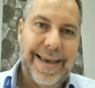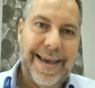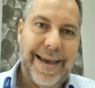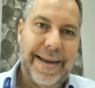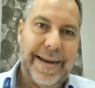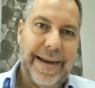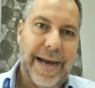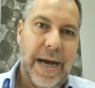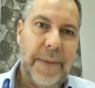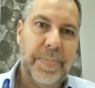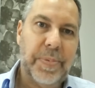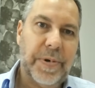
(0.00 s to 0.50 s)

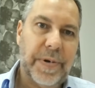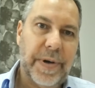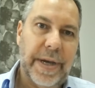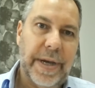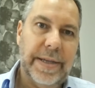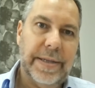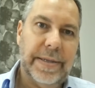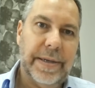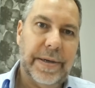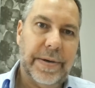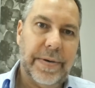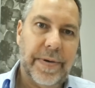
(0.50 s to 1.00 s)
and
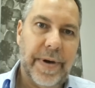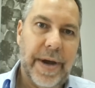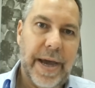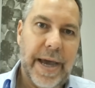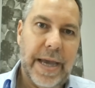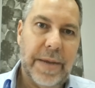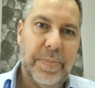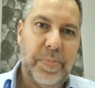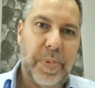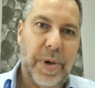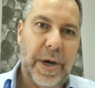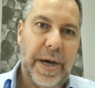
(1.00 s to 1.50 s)
upgrade the
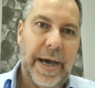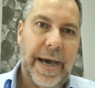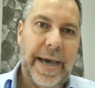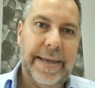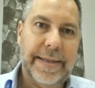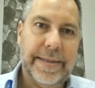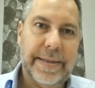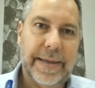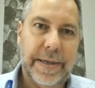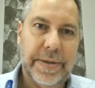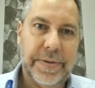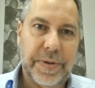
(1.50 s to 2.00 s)
grade by
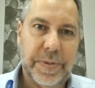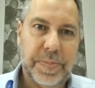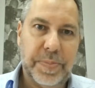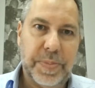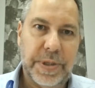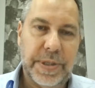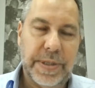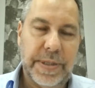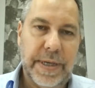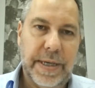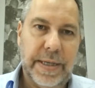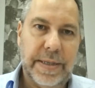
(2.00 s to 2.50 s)

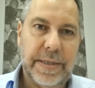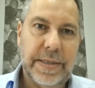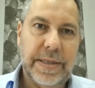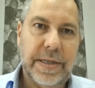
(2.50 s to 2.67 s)
800%.